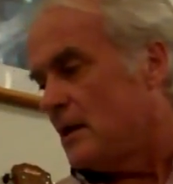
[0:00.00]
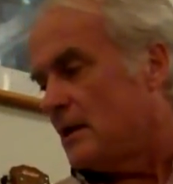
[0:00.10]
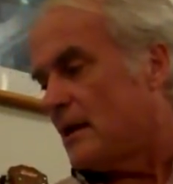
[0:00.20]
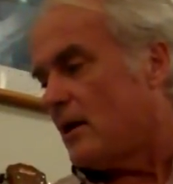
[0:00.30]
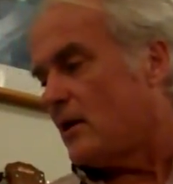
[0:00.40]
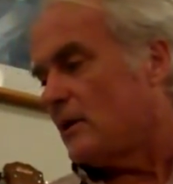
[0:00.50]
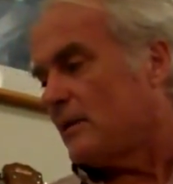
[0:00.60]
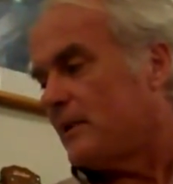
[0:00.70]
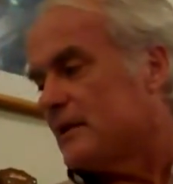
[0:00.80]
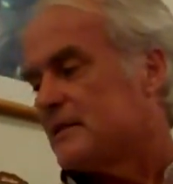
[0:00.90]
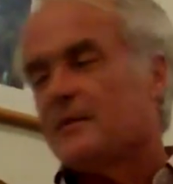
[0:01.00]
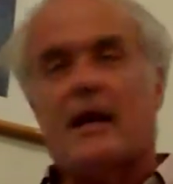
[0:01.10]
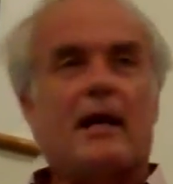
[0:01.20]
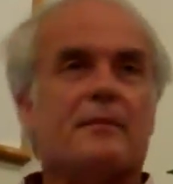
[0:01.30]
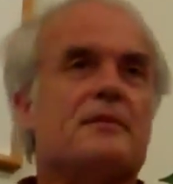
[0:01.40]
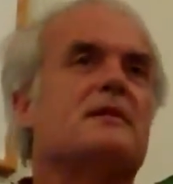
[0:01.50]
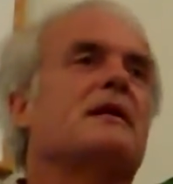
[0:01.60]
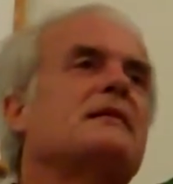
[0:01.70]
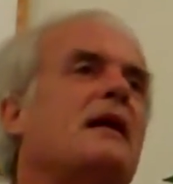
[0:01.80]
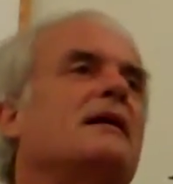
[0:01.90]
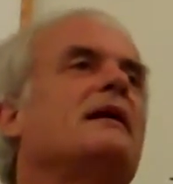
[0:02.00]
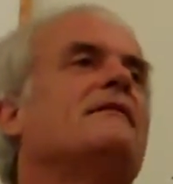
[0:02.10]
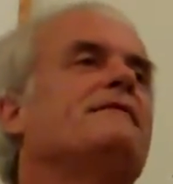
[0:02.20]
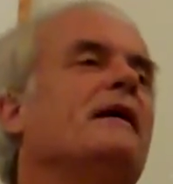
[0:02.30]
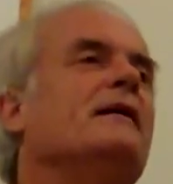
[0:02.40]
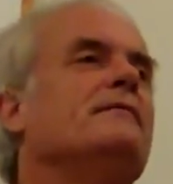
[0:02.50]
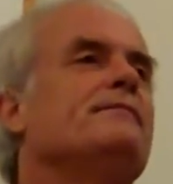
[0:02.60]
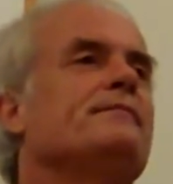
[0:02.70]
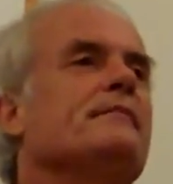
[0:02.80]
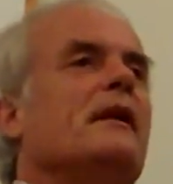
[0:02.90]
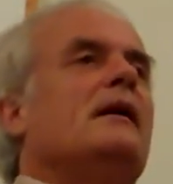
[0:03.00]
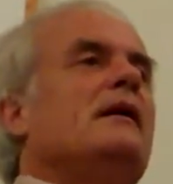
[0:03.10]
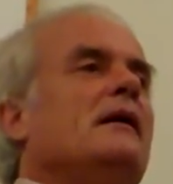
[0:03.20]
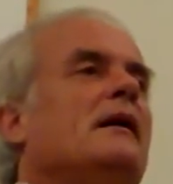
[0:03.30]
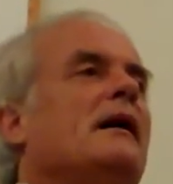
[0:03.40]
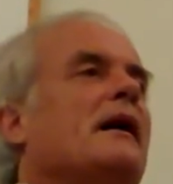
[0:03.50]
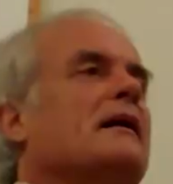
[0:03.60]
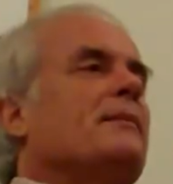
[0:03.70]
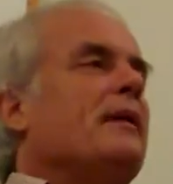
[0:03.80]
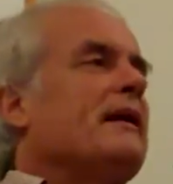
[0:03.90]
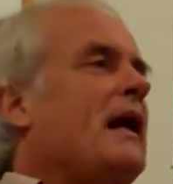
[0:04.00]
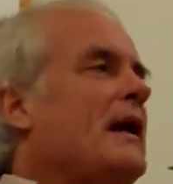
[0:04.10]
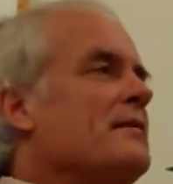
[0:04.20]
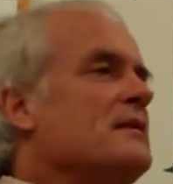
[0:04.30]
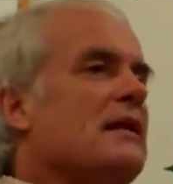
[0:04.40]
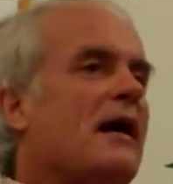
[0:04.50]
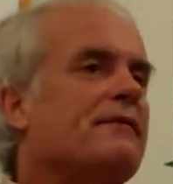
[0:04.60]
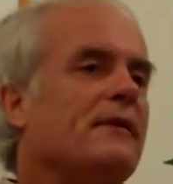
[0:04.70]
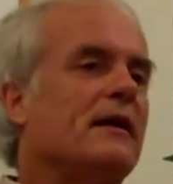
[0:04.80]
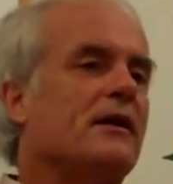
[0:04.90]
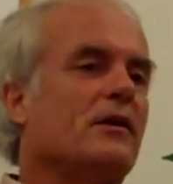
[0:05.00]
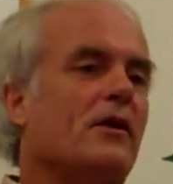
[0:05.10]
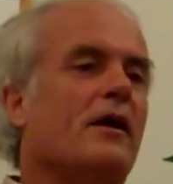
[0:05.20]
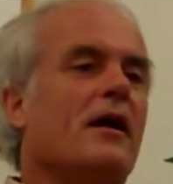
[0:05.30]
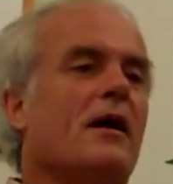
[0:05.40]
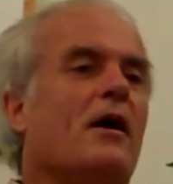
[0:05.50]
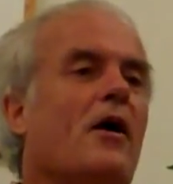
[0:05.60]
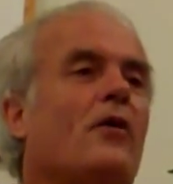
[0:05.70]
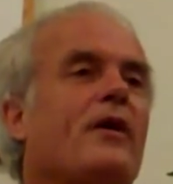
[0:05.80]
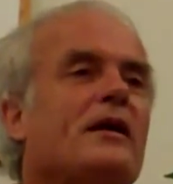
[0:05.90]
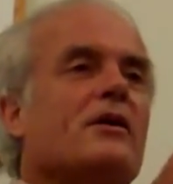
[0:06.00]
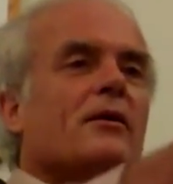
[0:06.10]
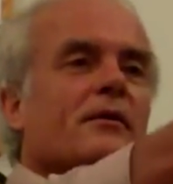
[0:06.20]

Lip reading: Now I want to play some games. 'Cause I like to have fun. I like to play games and have fun and learn. Oh, thank you.